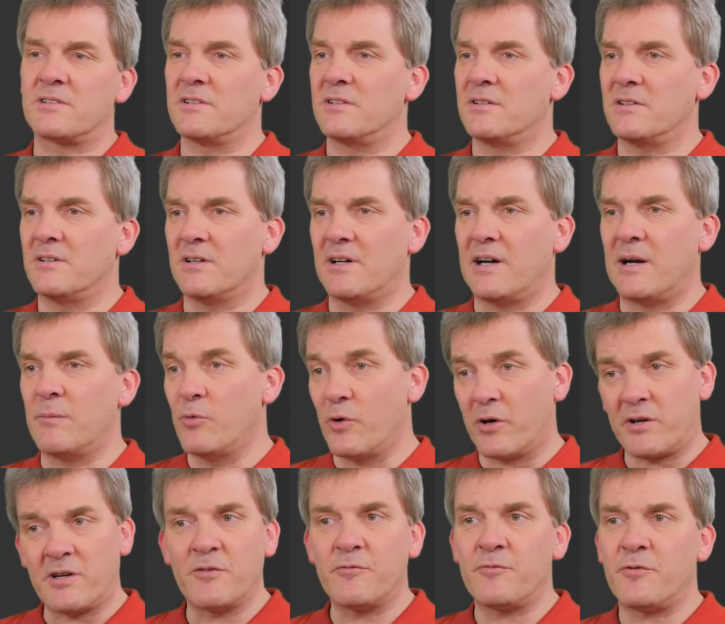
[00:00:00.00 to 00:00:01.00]
I'm
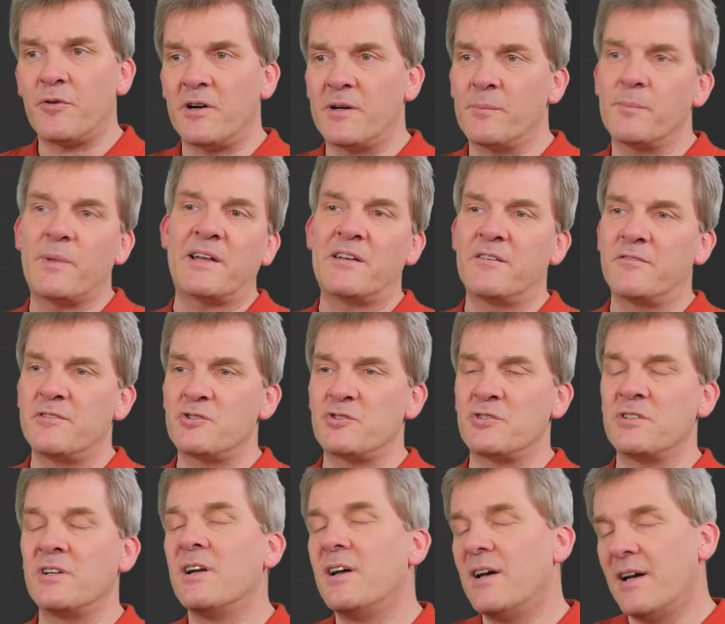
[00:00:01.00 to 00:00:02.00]
working for in my
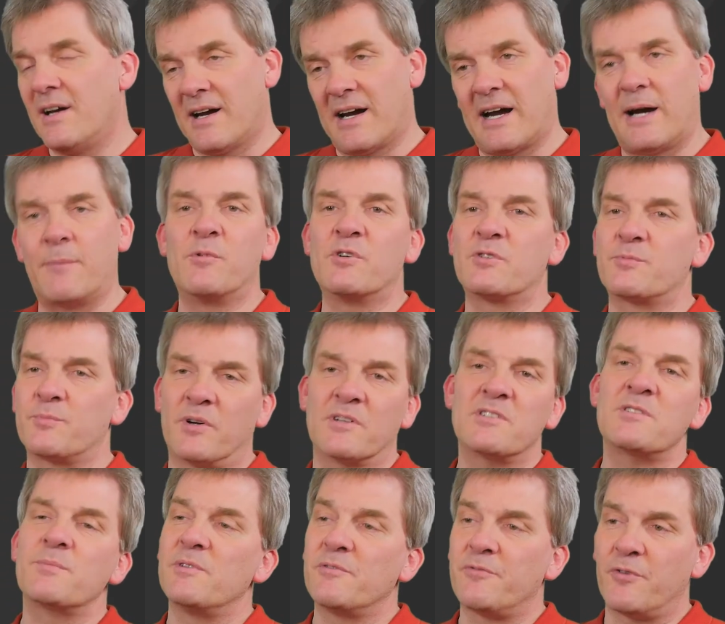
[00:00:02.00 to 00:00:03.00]
division. I'm
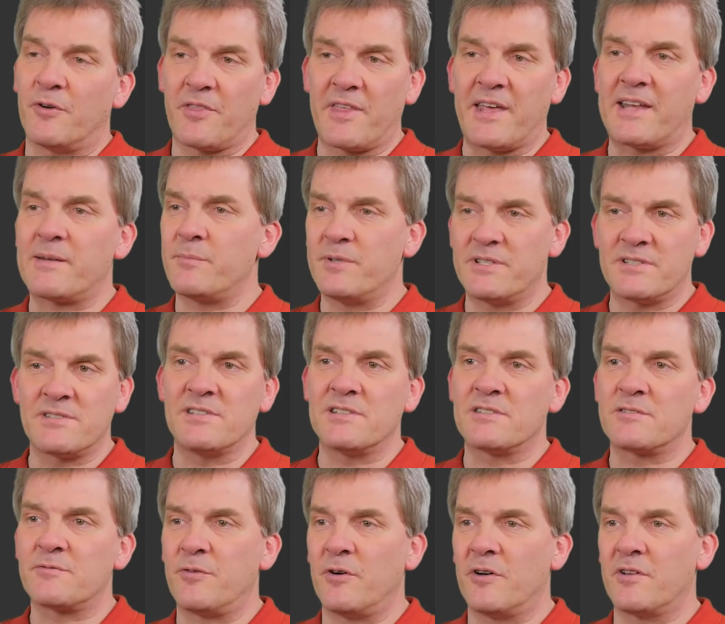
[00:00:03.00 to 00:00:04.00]
responsible for that
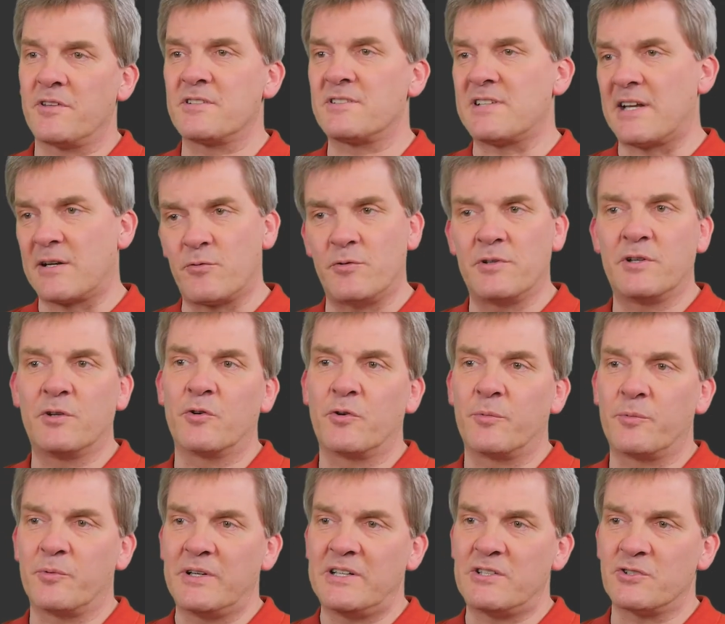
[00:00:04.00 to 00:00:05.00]
business for the Central
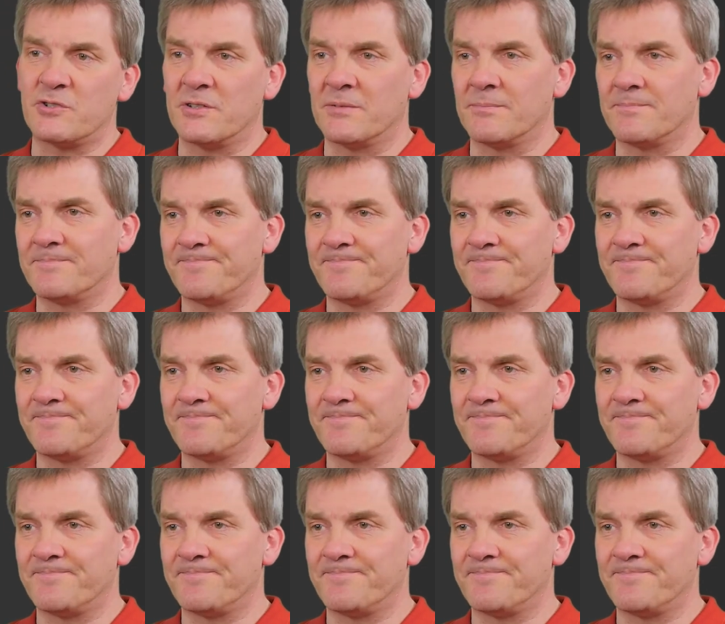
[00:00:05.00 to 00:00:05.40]
Europe region.